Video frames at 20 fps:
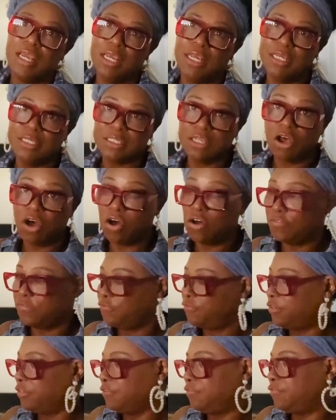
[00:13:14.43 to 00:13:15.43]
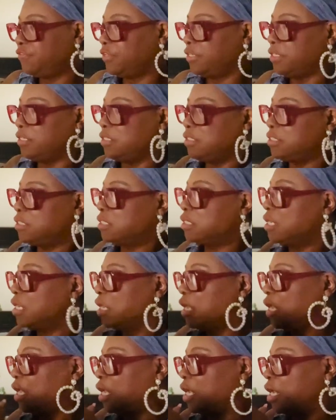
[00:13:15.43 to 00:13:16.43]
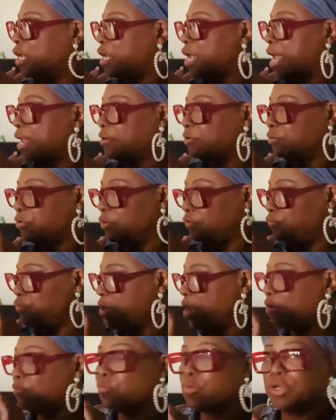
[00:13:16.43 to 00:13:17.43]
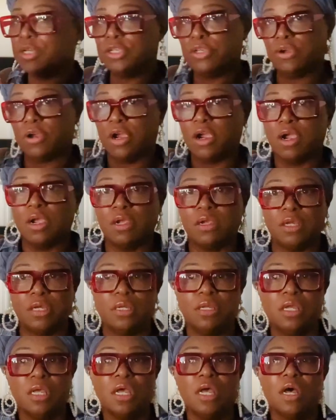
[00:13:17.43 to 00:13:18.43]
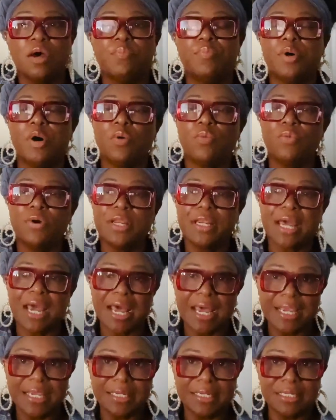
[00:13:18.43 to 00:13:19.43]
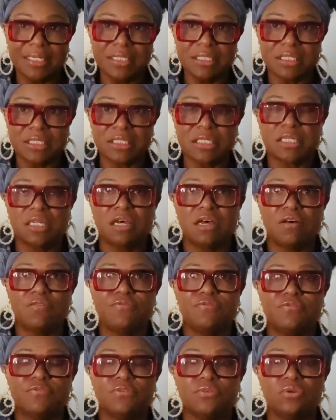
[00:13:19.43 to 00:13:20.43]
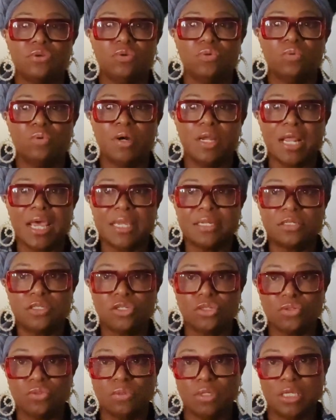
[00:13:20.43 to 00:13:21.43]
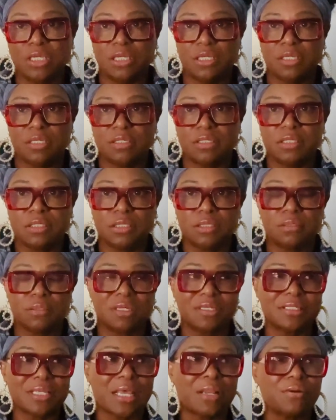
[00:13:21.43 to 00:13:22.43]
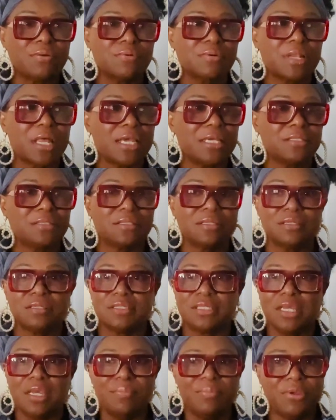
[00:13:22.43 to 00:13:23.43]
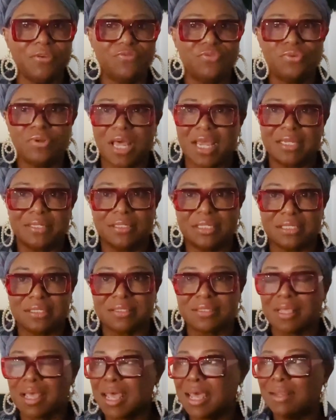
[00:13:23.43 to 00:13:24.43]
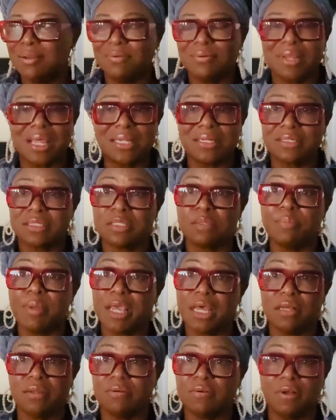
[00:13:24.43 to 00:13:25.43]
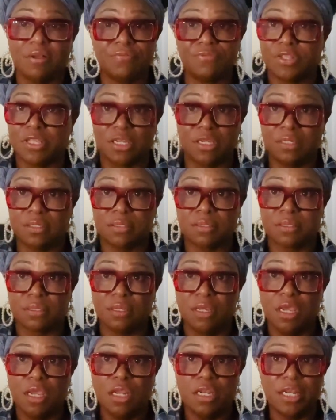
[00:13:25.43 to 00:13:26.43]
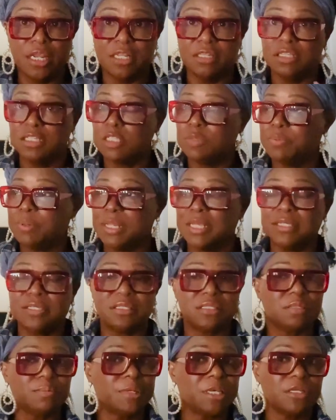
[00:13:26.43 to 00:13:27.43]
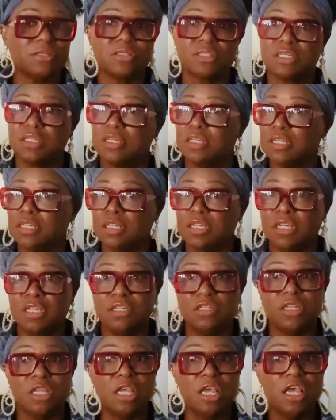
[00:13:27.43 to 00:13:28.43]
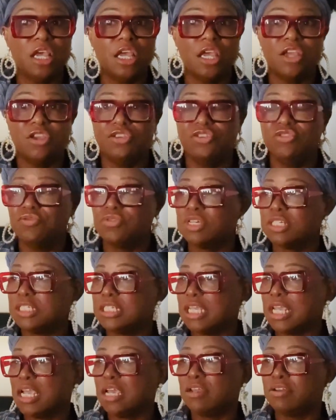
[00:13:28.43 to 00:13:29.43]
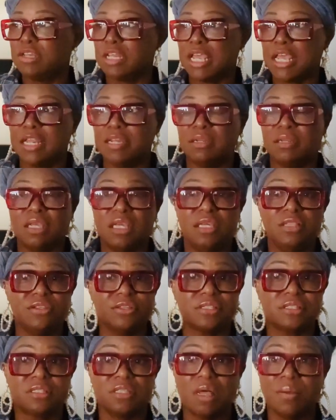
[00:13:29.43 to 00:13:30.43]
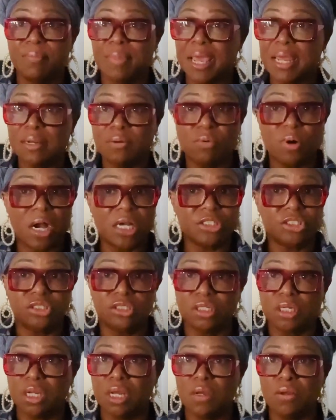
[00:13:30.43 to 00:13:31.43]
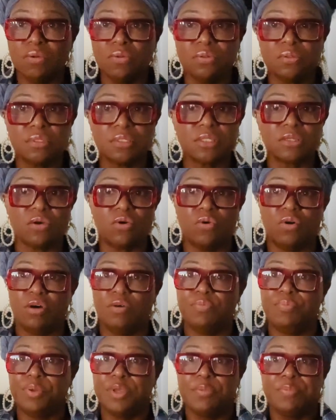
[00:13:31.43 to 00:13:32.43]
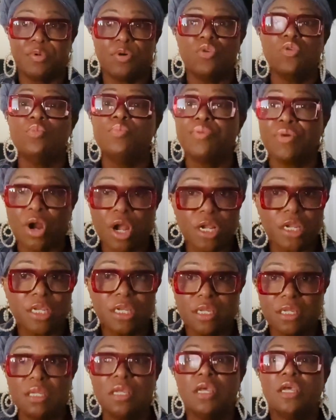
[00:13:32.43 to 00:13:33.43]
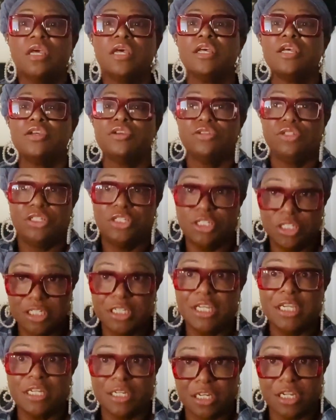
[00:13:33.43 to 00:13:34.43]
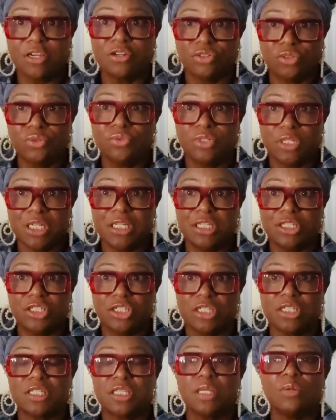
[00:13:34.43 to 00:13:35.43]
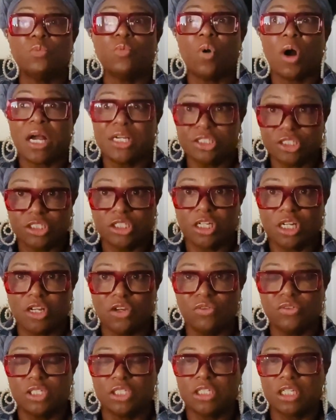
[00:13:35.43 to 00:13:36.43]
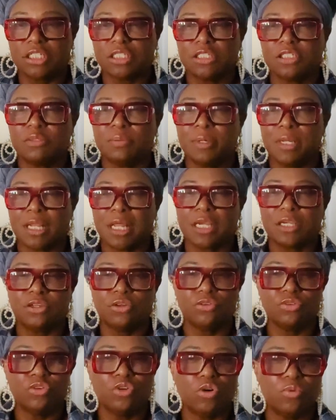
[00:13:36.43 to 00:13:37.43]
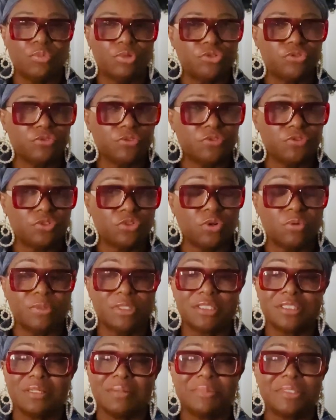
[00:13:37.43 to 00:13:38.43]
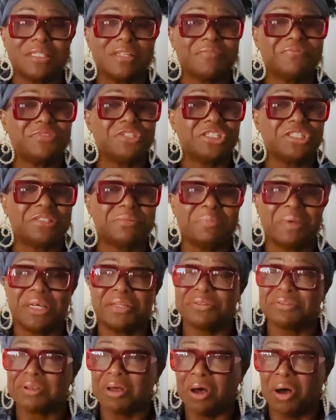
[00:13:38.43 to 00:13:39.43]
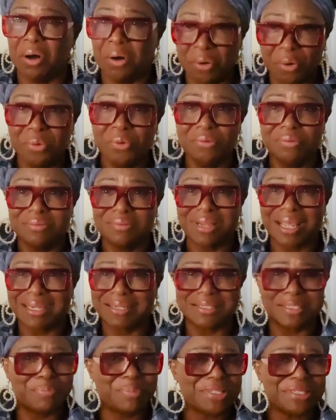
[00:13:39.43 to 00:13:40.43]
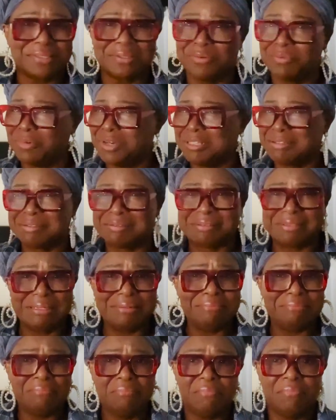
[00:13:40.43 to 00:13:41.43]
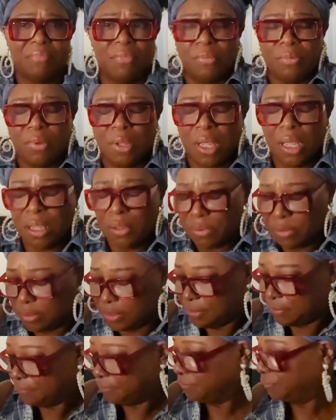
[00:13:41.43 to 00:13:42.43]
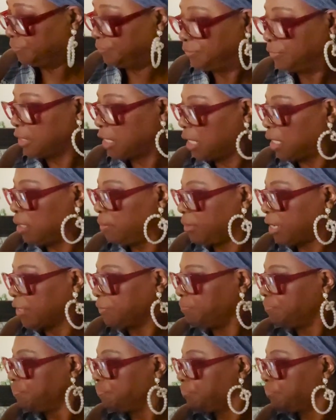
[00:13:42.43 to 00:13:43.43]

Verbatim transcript: It's called Fifi's. And I don't know if you have one in your area. But when I get stuff, what I do is, because I don't like, the, tell me if you like this. I don't like the smell of things. Now, this place smells good. You could tell that either somebody washed the clothes or people who brung it did their due diligence and washed the clothes. It doesn't smell like your normal thrift store where some stuff just smells old, like it's been somewhere sitting. Woo! Anyway,